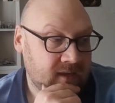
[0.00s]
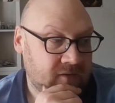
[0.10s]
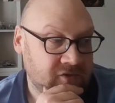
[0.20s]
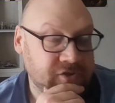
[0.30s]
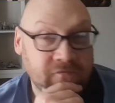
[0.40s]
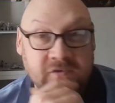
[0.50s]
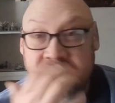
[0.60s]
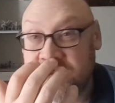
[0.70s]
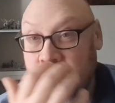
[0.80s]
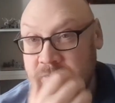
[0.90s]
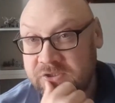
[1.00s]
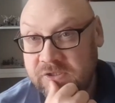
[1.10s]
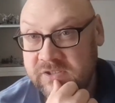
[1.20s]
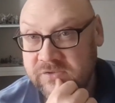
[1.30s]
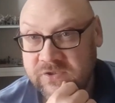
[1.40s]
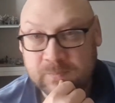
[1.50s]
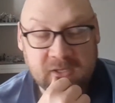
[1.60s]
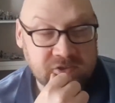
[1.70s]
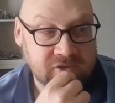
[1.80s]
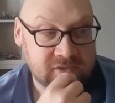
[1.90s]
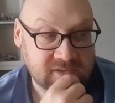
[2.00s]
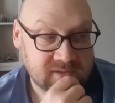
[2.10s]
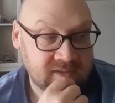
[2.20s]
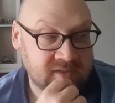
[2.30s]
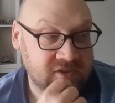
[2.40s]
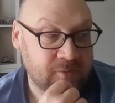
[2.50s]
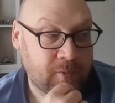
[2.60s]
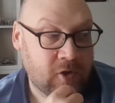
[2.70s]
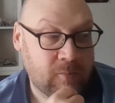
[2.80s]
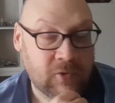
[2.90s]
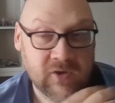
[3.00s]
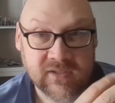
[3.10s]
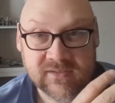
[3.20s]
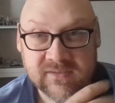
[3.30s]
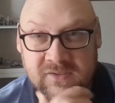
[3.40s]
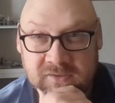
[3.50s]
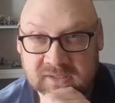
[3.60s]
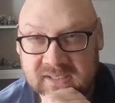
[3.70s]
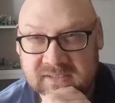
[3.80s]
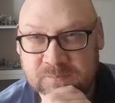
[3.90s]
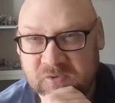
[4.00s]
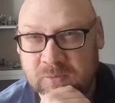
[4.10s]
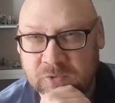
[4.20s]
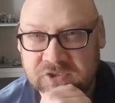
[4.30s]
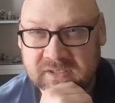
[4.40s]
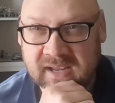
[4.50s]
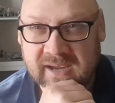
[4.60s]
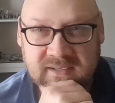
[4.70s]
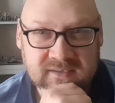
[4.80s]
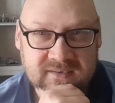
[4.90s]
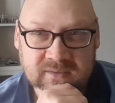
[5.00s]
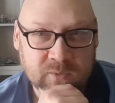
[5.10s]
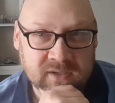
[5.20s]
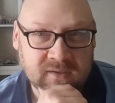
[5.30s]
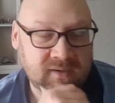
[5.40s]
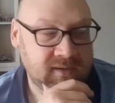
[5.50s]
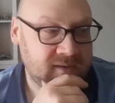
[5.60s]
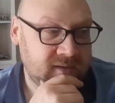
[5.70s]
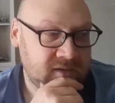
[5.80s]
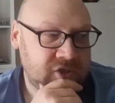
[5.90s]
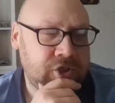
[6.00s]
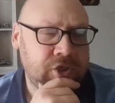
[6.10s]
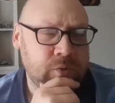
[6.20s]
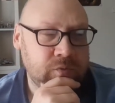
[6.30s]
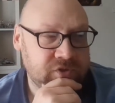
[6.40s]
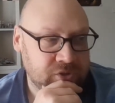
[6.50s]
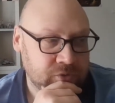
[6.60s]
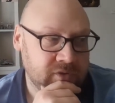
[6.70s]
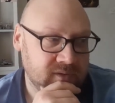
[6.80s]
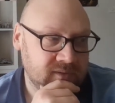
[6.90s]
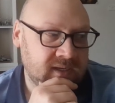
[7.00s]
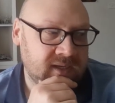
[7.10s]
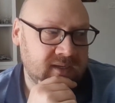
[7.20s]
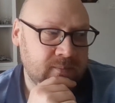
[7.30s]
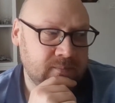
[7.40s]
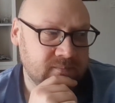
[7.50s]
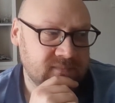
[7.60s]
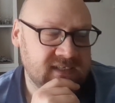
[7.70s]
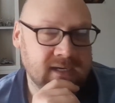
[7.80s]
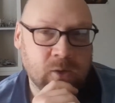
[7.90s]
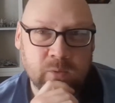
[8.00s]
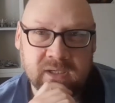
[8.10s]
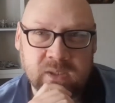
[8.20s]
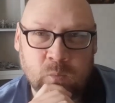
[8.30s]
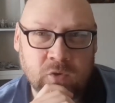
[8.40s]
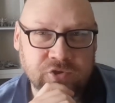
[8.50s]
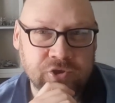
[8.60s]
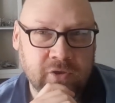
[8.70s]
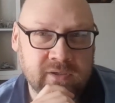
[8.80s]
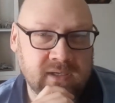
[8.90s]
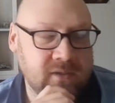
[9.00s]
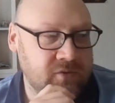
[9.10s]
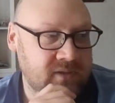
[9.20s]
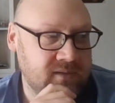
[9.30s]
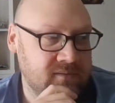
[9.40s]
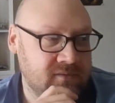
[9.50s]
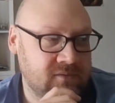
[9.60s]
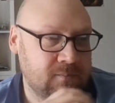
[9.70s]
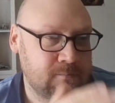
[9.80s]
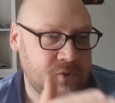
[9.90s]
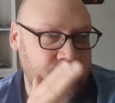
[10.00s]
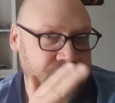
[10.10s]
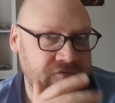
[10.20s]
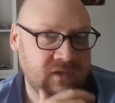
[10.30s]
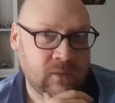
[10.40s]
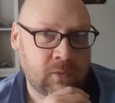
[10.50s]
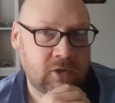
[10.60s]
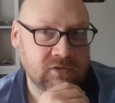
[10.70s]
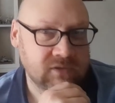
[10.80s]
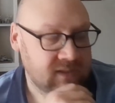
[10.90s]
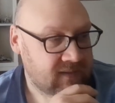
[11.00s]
Also going for Storm Surge, you just mentioned, as a support point. That's pretty much a knight, isn't it, with a huge gun. Take out a knight, one shot a knight, couldn't it? Straight in the balls.